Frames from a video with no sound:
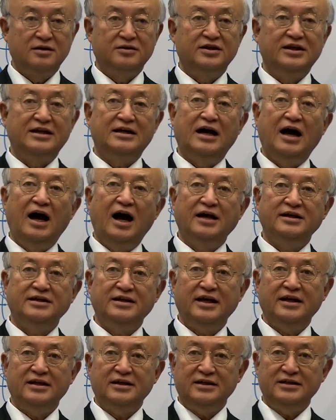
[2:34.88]
The
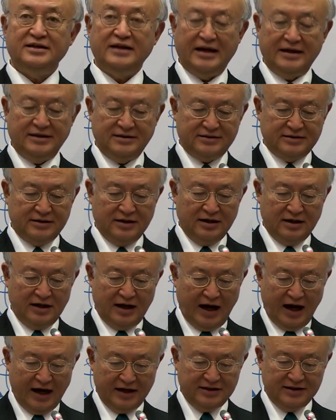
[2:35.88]
IAEA's
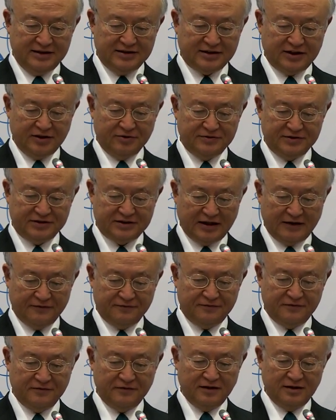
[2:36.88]
highly skilled
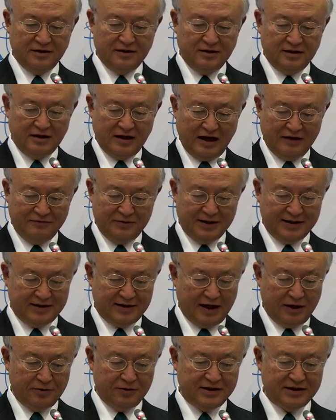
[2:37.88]
staff have been
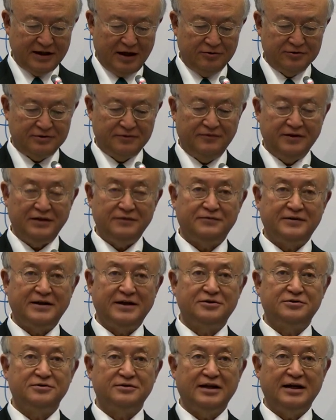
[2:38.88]
carrying out
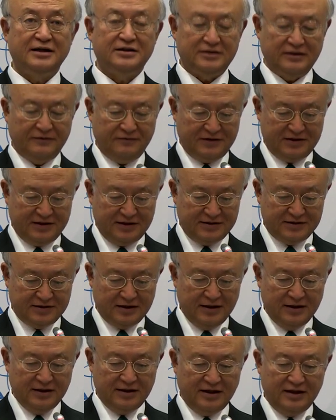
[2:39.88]
verification activities
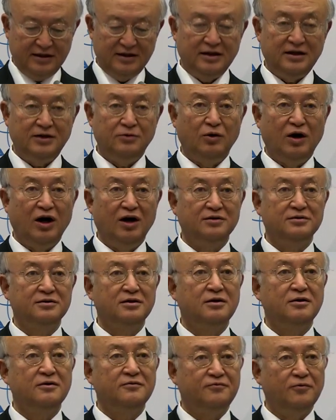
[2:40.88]
in Iran
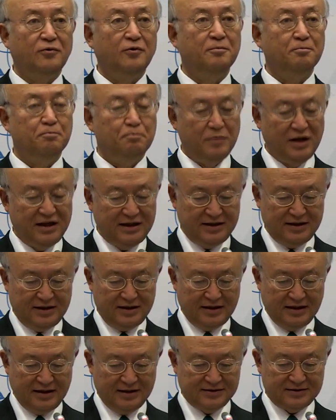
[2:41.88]
for many
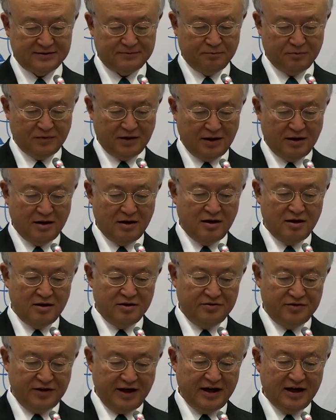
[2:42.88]
years.
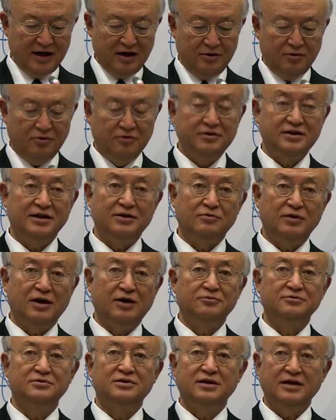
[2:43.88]
They are on the
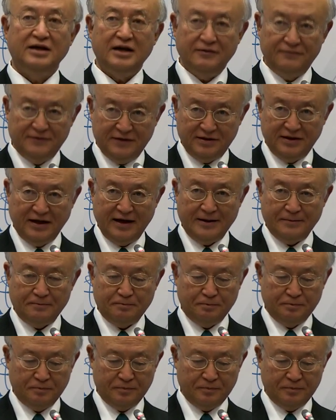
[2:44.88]
ground every day.